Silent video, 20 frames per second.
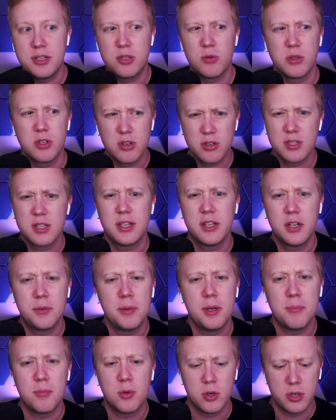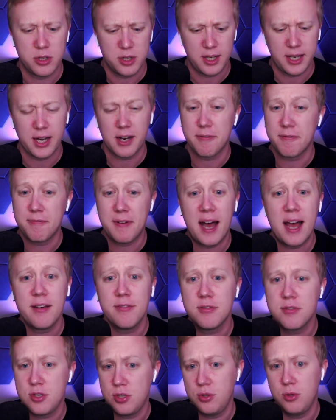So it turns a little bit more into like a
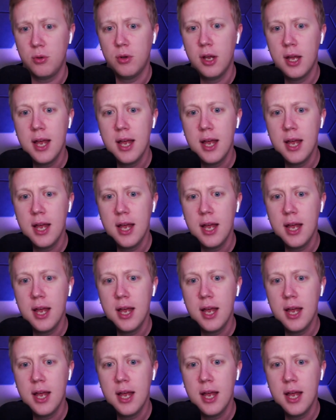five two,